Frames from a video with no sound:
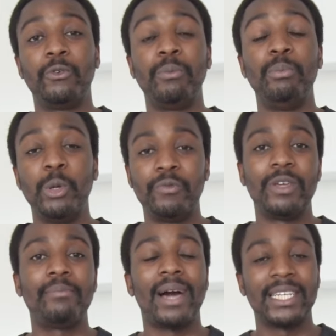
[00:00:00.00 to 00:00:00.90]
remove
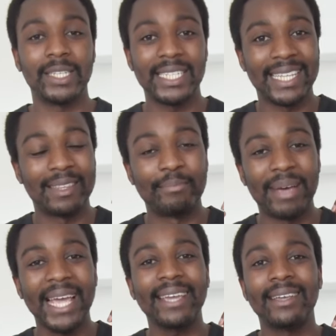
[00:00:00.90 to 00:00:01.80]
them by starting at the
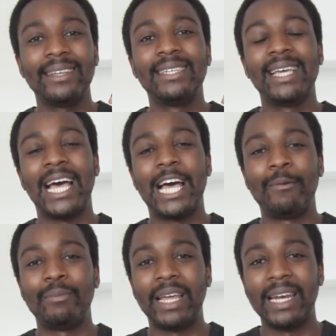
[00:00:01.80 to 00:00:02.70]
back
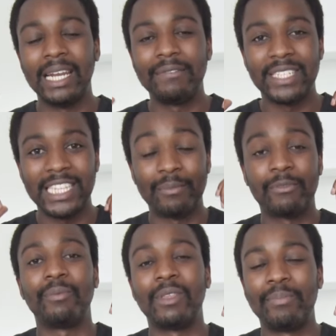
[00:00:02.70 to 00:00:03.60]
and lifting them
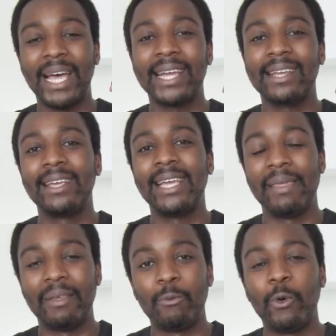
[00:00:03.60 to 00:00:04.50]
from the back
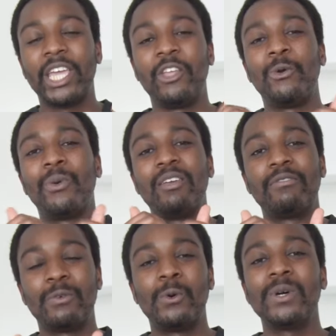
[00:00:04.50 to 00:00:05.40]
and then working your way
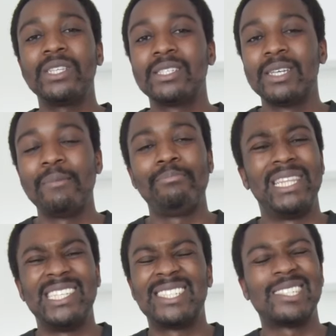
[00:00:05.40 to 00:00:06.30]
forwards. But
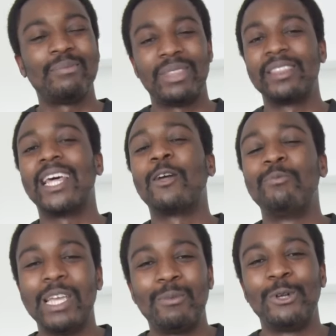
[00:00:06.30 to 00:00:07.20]
this is something that I'll
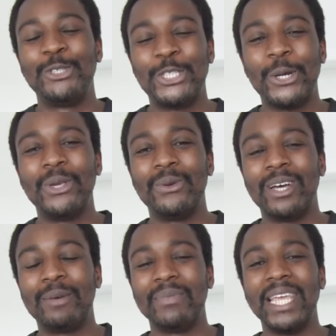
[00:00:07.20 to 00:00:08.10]
be able to show you
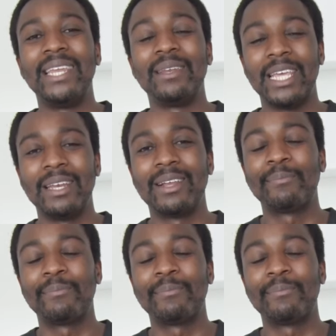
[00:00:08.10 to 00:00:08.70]
in